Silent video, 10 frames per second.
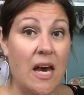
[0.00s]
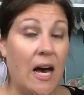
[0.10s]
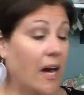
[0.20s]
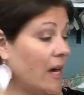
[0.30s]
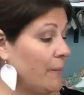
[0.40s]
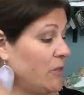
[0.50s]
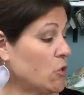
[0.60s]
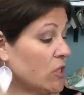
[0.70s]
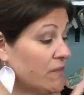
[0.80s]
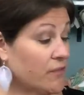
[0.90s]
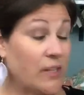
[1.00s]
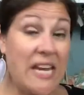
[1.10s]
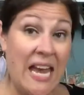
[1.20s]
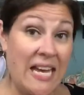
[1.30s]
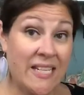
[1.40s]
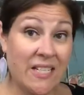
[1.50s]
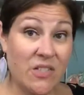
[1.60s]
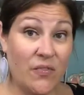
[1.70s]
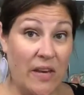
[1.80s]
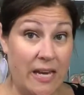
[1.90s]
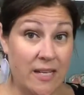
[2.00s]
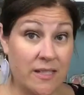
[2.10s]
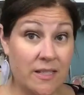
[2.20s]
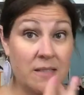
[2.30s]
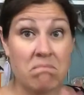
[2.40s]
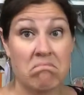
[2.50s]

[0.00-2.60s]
Um, you could freehand his face.